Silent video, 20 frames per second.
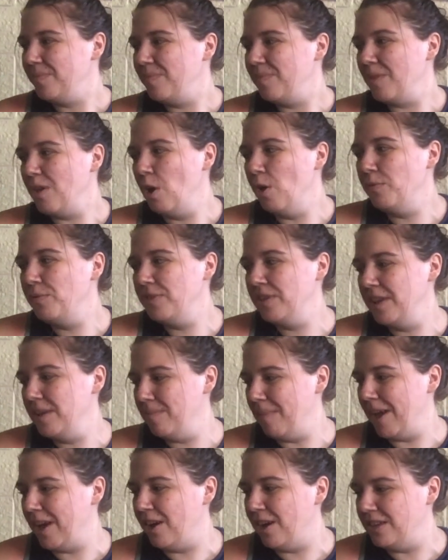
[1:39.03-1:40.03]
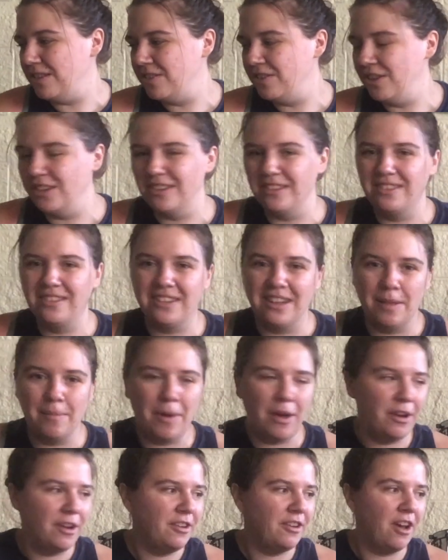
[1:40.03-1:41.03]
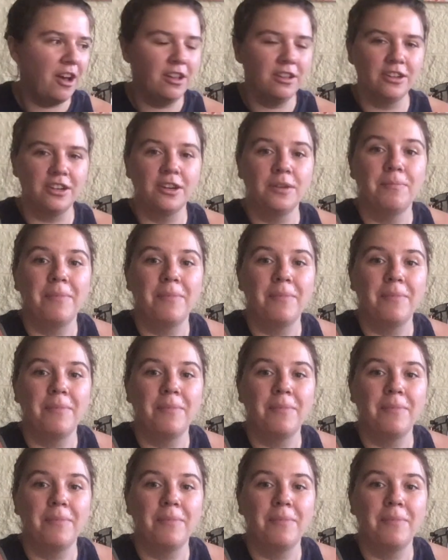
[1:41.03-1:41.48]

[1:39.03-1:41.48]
Hopefully my cost of goods is still about a dollar.